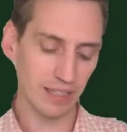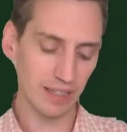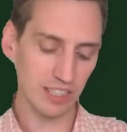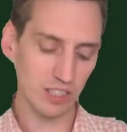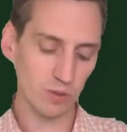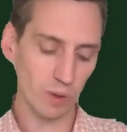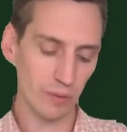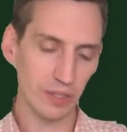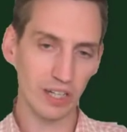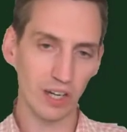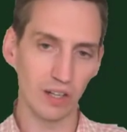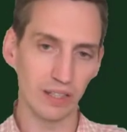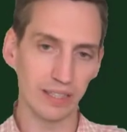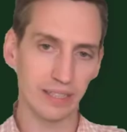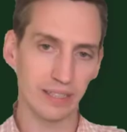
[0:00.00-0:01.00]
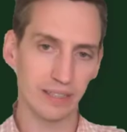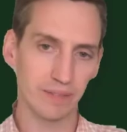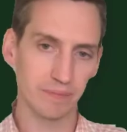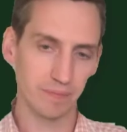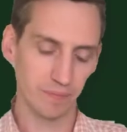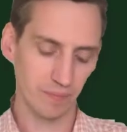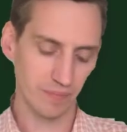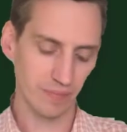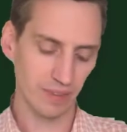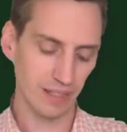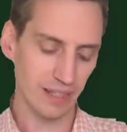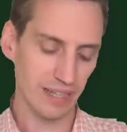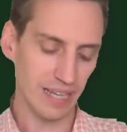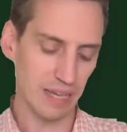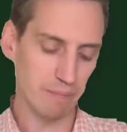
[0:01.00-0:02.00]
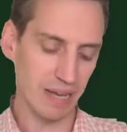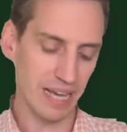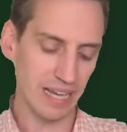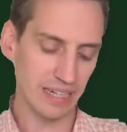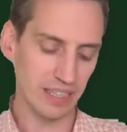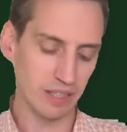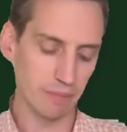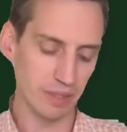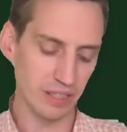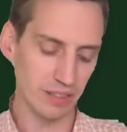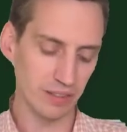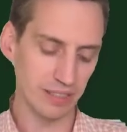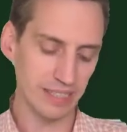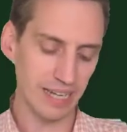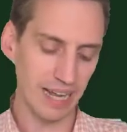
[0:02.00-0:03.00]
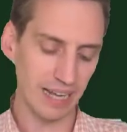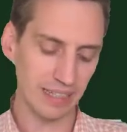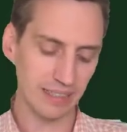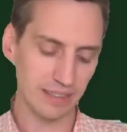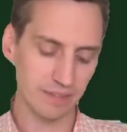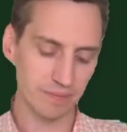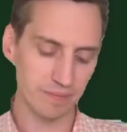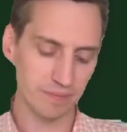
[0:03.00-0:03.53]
this is why we call it a man-in-the-middle attack.